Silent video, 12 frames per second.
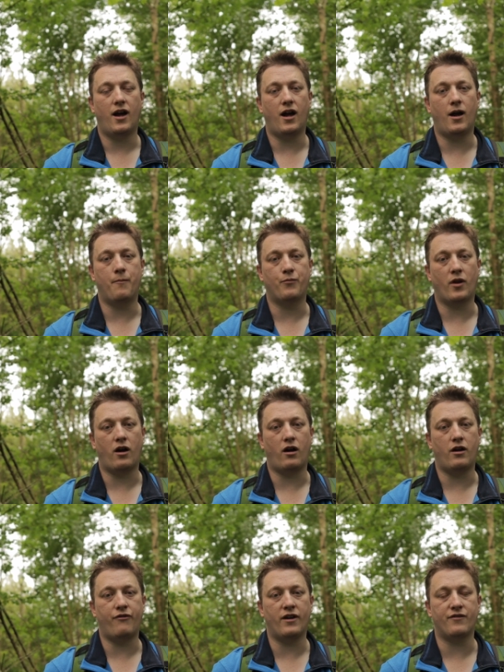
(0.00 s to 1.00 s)

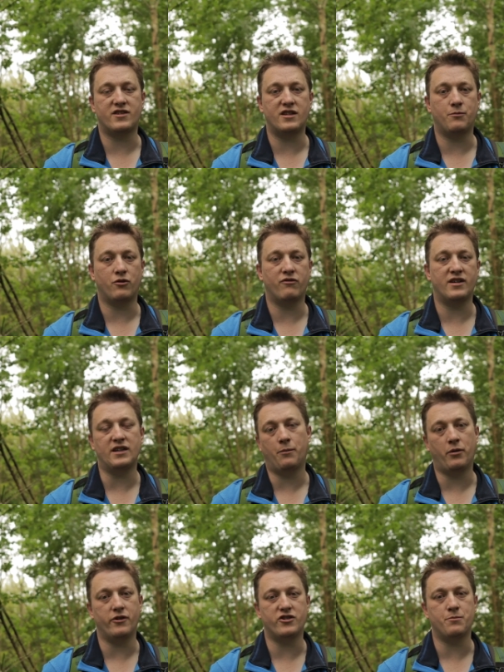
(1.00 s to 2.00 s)
If you haven't seen them already, I'll
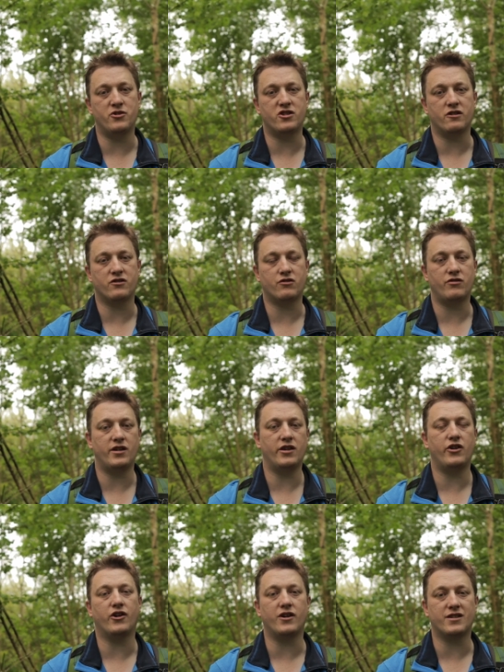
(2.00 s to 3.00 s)
put those images on screen
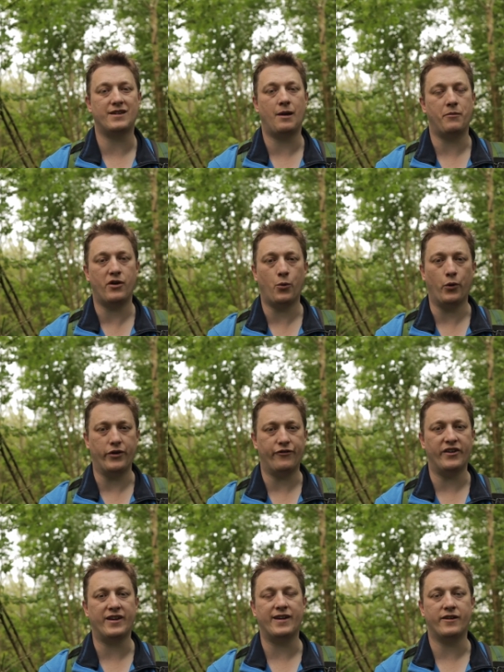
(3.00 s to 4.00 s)
and you guys can let me know what you
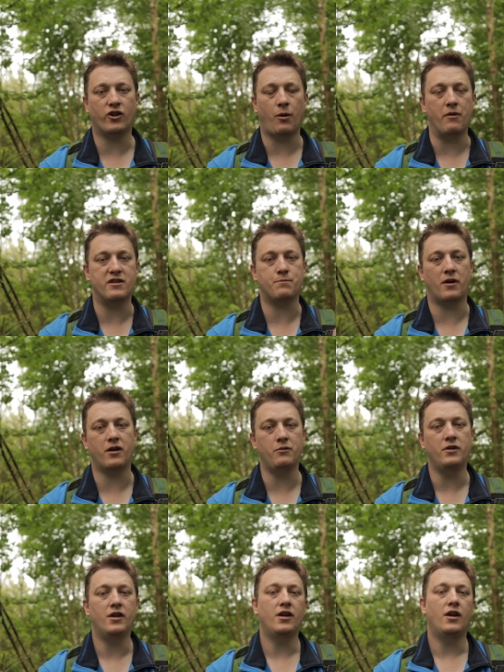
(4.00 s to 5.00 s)
think in the comments below.
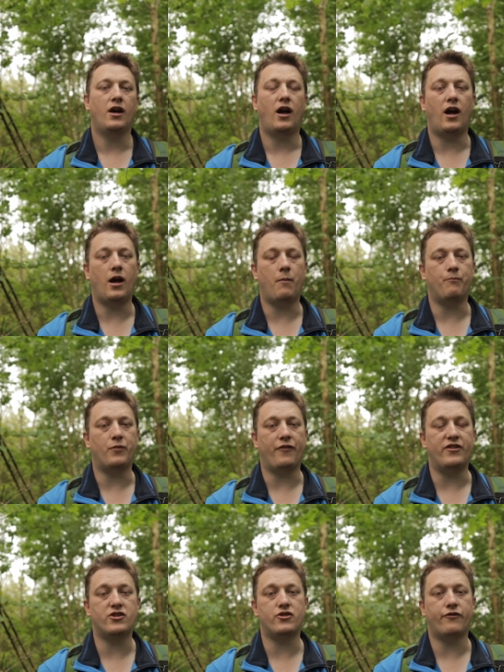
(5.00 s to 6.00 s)

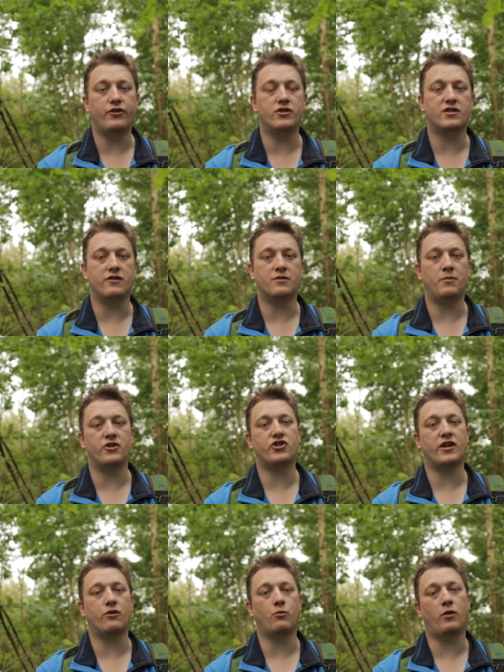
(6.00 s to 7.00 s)
If this is your first time to my
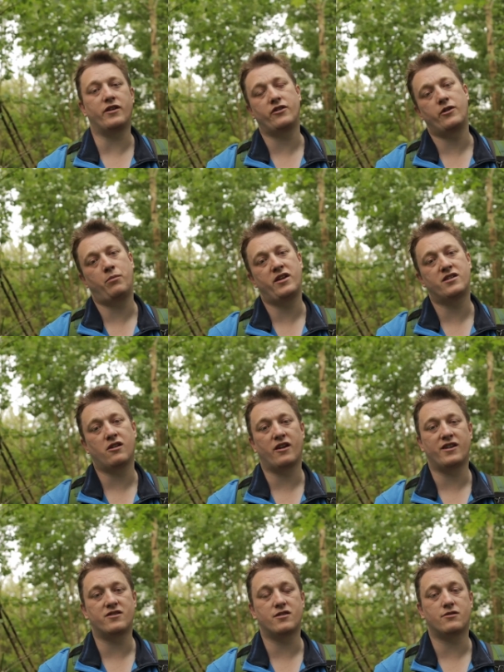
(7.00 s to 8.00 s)
channel, why don't you please
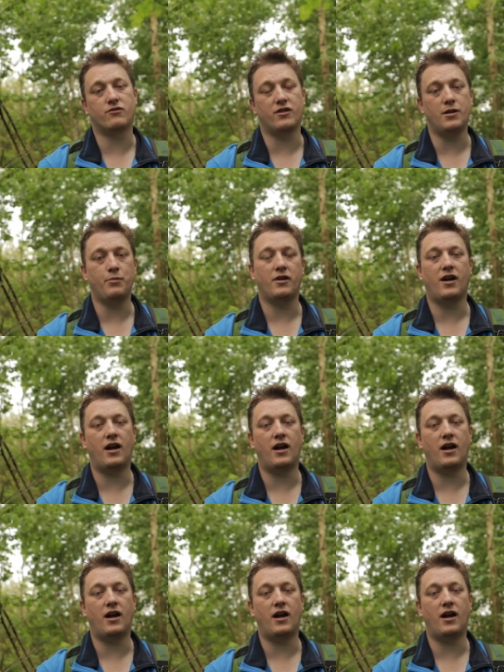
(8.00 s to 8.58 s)
like and subscribe.